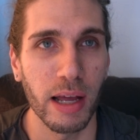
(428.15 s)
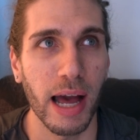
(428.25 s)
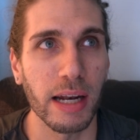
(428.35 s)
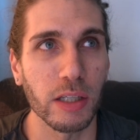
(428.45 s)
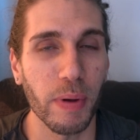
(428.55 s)

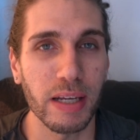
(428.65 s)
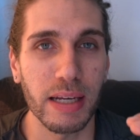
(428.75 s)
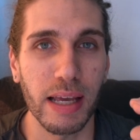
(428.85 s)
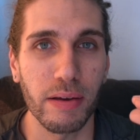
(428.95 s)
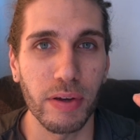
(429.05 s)
And
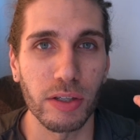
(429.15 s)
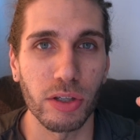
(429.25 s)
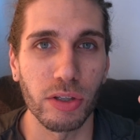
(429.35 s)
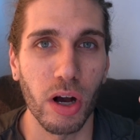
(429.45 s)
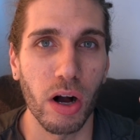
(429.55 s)
especially if it's
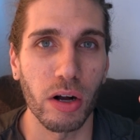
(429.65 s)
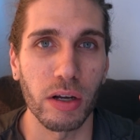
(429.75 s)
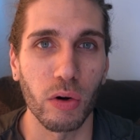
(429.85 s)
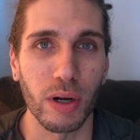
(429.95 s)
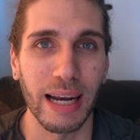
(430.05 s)
a
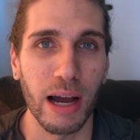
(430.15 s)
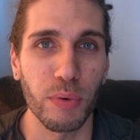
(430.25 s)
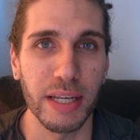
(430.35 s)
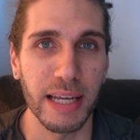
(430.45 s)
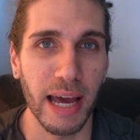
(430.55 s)
dark or
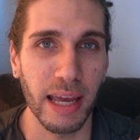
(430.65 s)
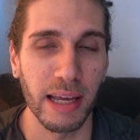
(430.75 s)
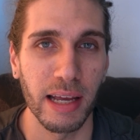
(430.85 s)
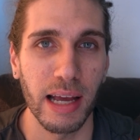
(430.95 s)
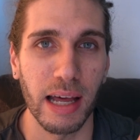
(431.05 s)
cloudy
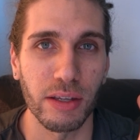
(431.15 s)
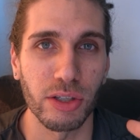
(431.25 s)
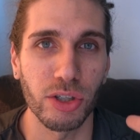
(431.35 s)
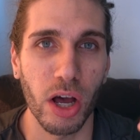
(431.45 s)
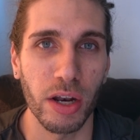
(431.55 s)
day and the
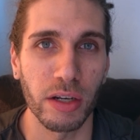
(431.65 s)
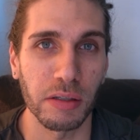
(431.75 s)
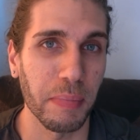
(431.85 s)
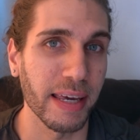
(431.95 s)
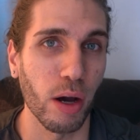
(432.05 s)
sun
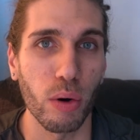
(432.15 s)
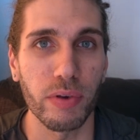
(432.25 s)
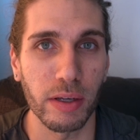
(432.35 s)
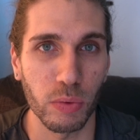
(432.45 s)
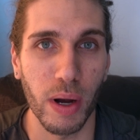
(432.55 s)
doesn't make it
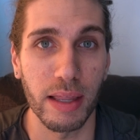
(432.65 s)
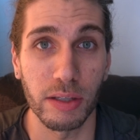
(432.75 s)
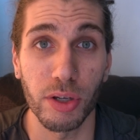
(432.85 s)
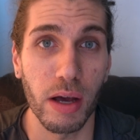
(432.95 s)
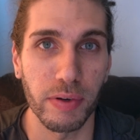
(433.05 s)
obvious where the
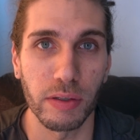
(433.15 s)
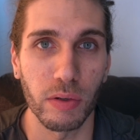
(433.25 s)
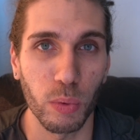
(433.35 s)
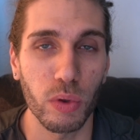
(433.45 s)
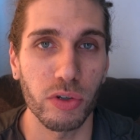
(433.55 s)
surface of
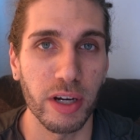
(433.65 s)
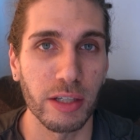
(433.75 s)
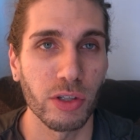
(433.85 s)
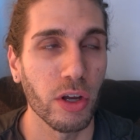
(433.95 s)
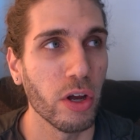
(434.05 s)
the water is,